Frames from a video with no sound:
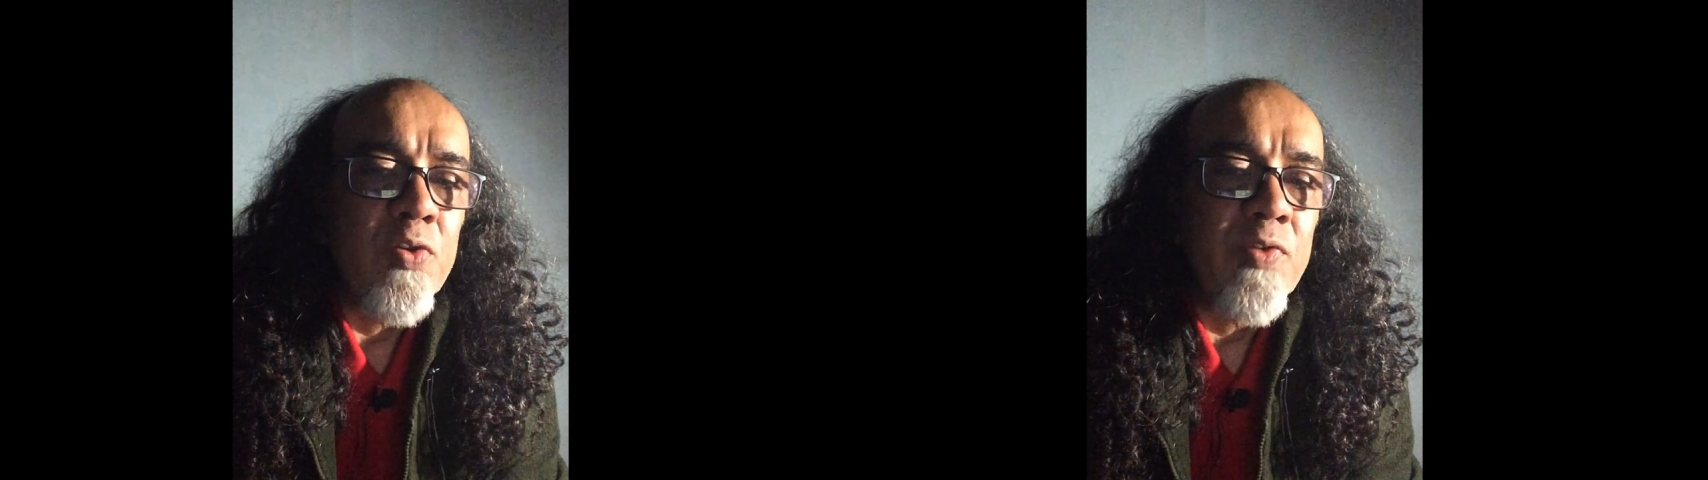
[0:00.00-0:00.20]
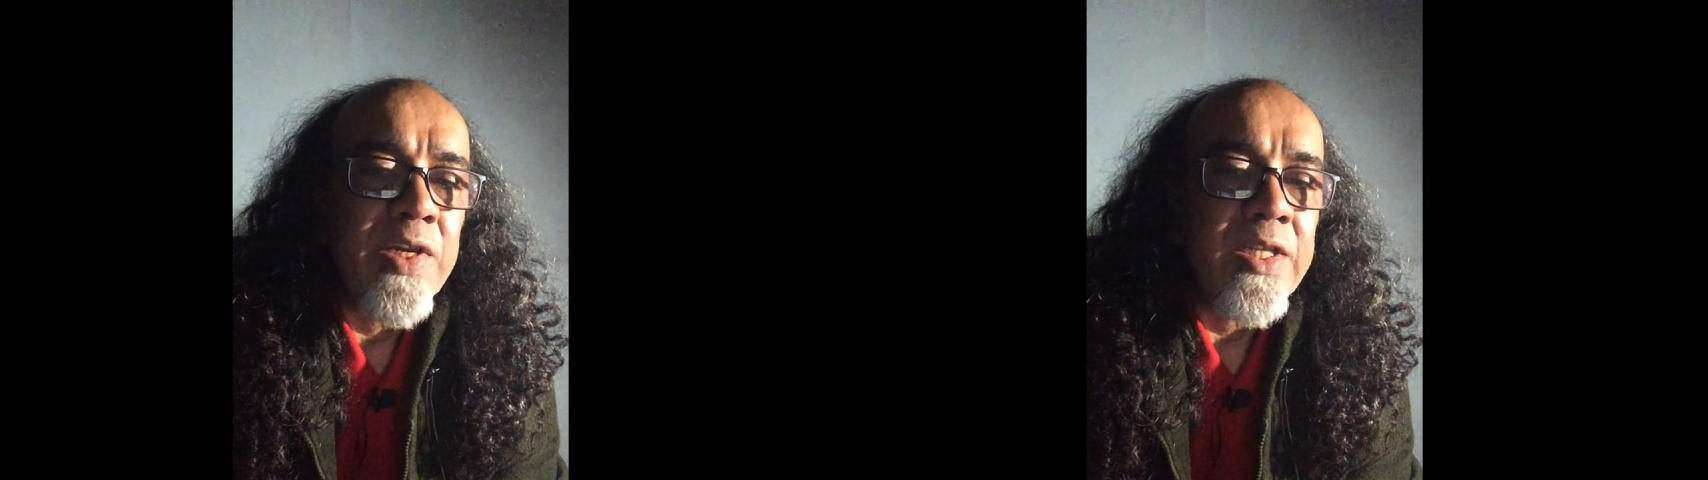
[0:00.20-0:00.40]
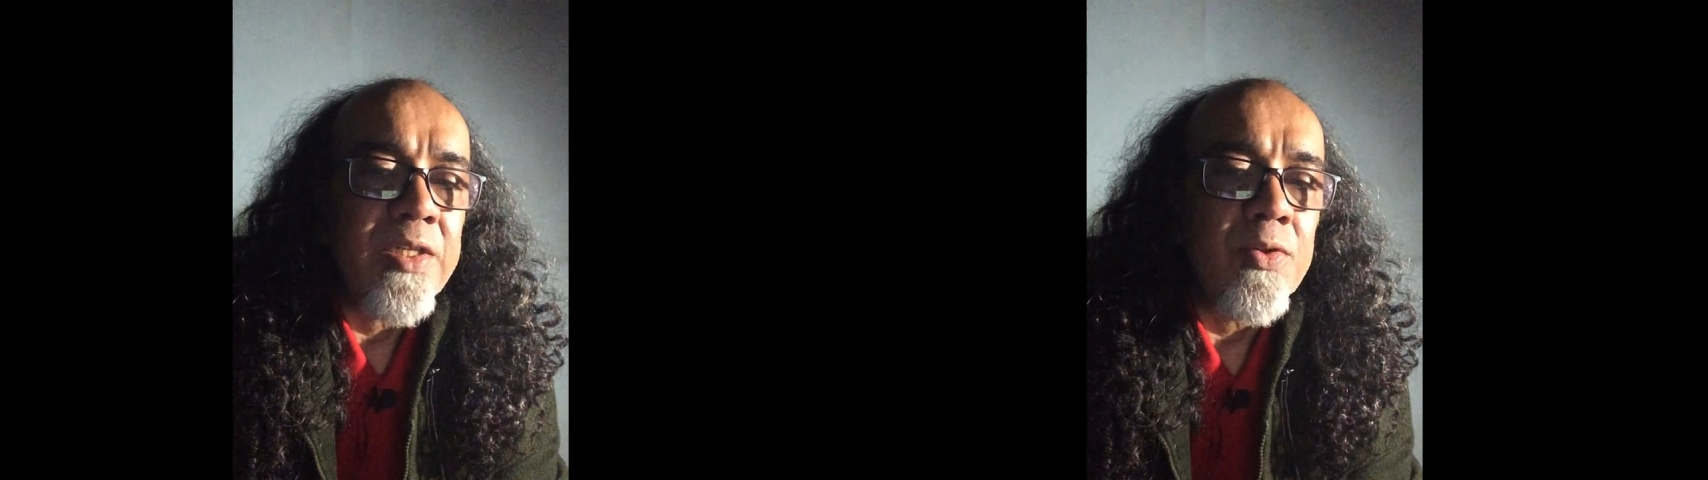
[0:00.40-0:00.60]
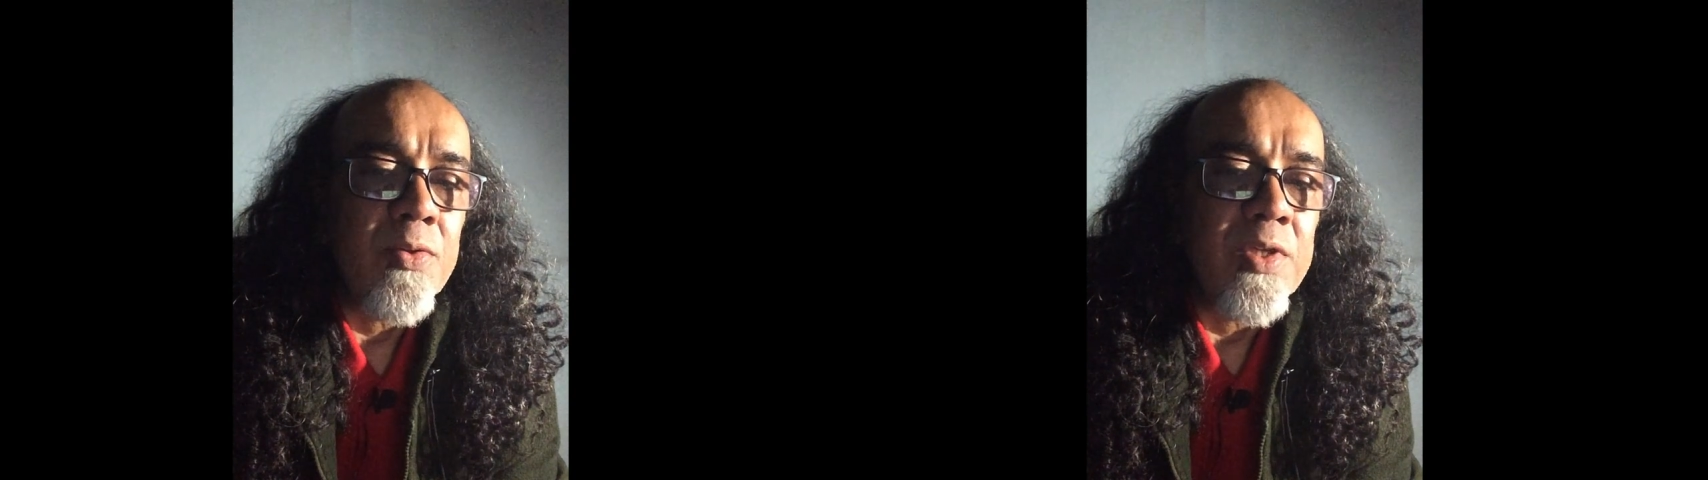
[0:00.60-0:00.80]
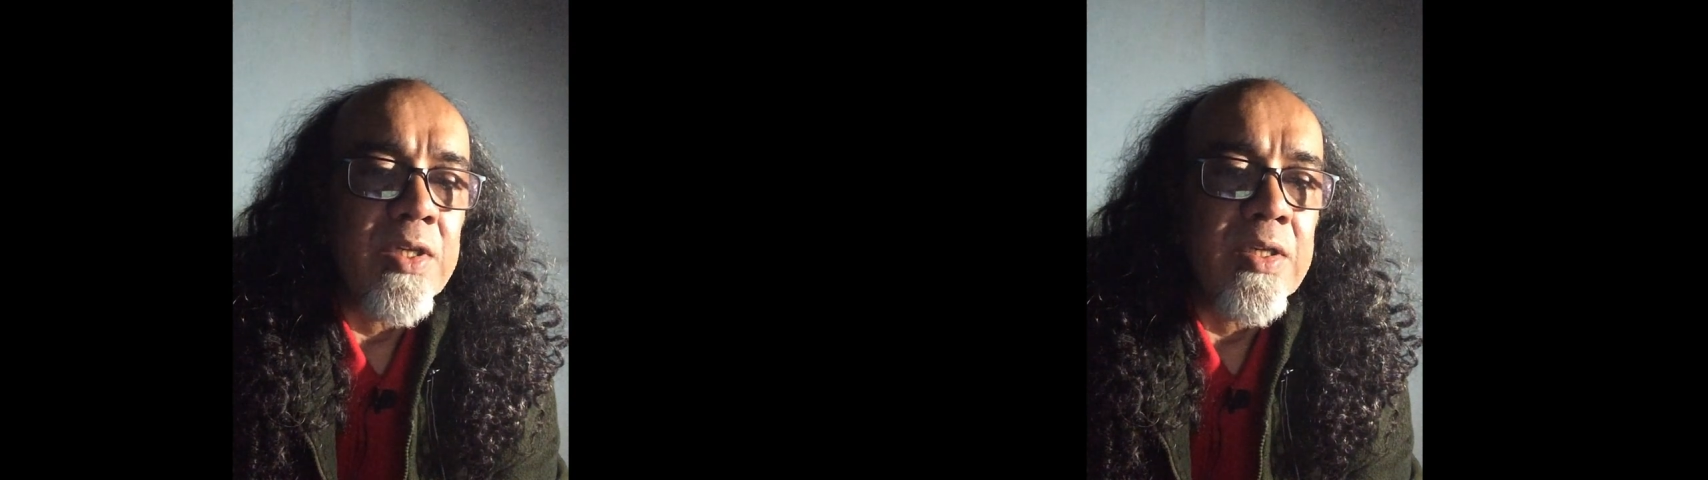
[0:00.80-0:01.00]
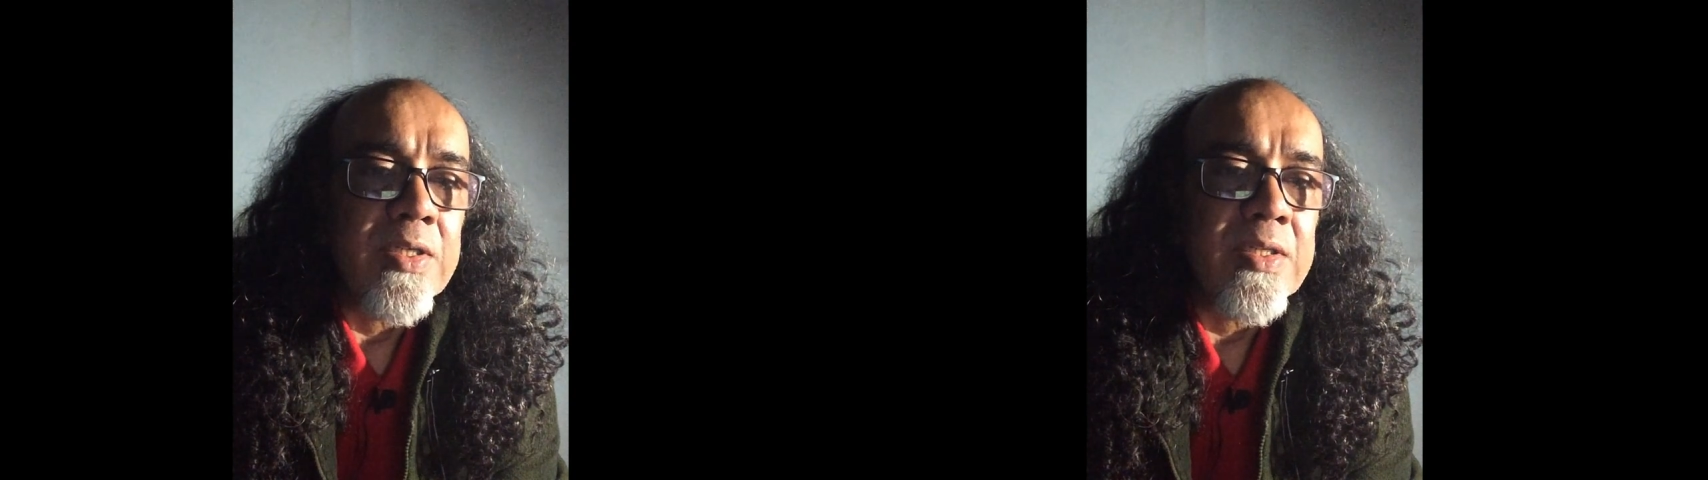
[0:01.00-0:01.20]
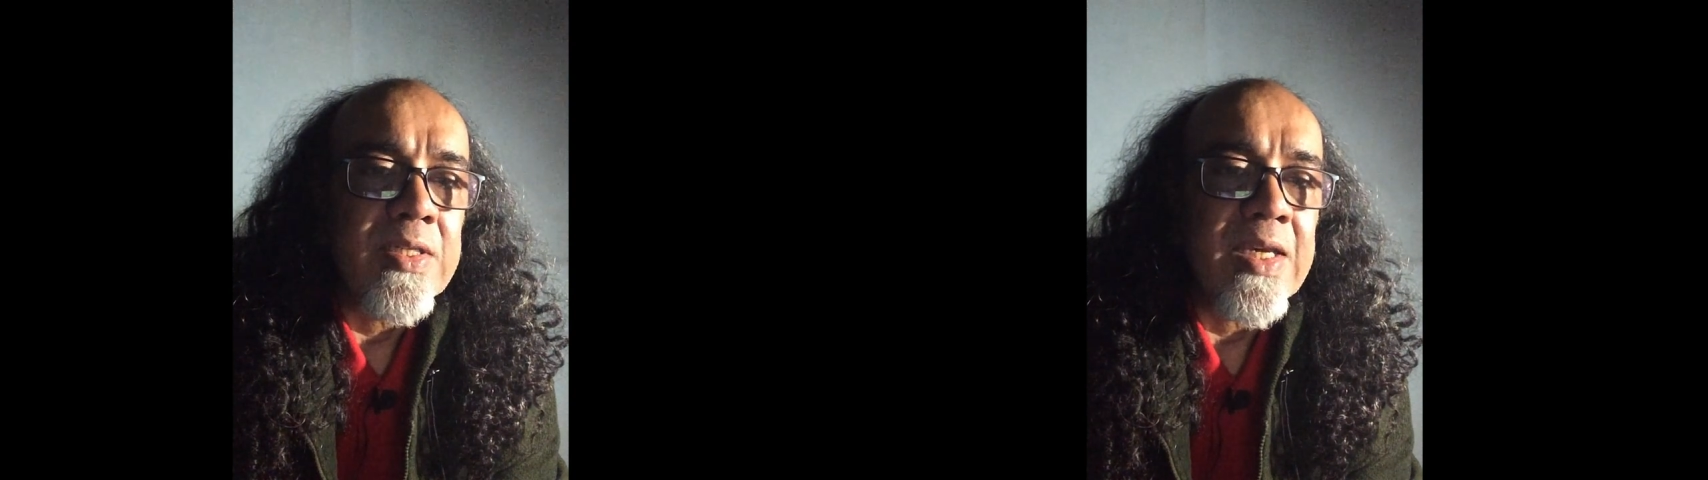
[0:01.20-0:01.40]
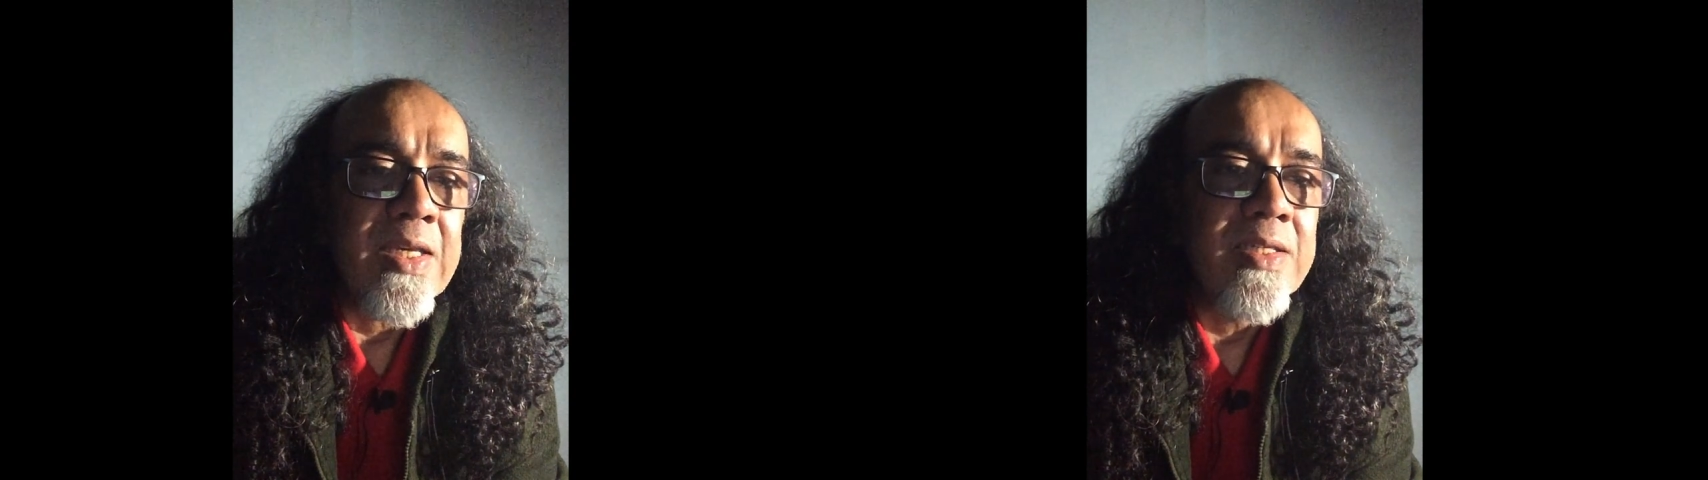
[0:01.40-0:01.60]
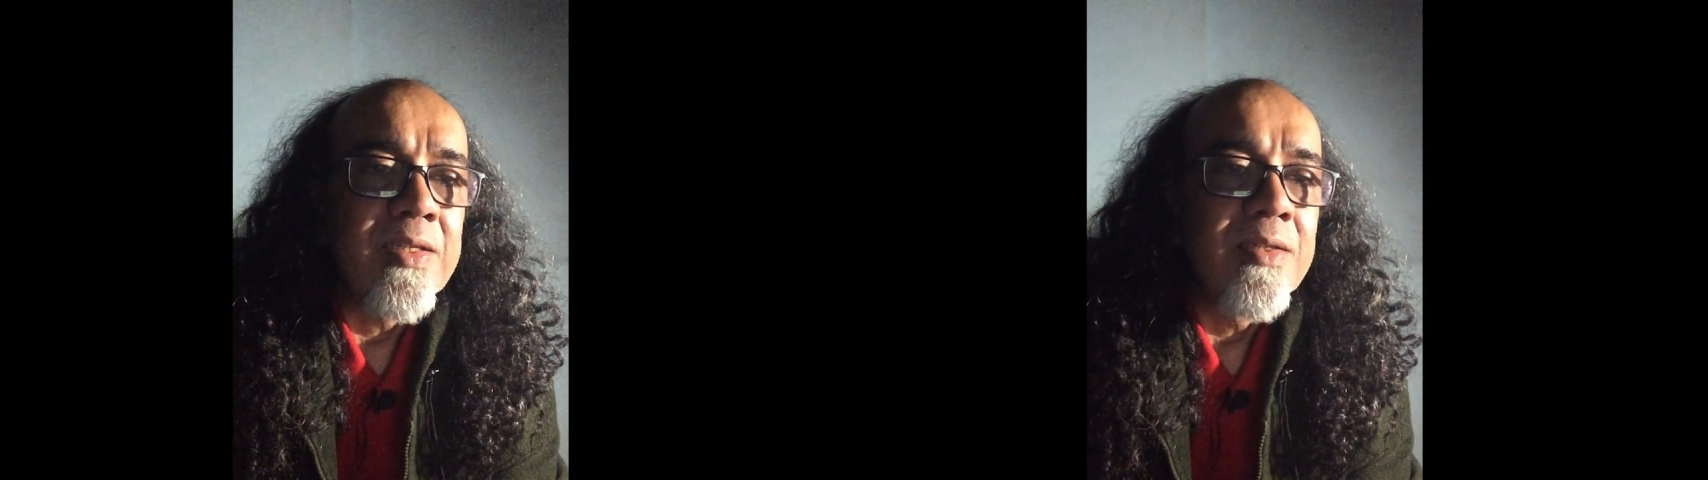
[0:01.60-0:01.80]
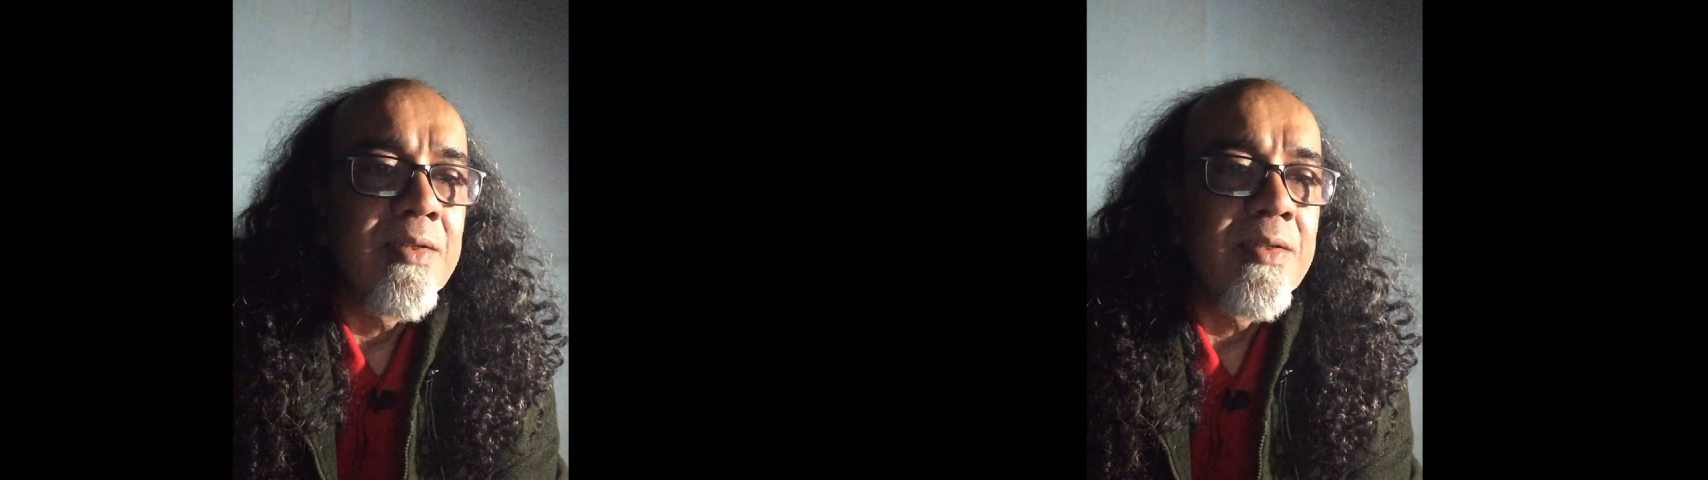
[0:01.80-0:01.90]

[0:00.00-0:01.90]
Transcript: already 2 years dead,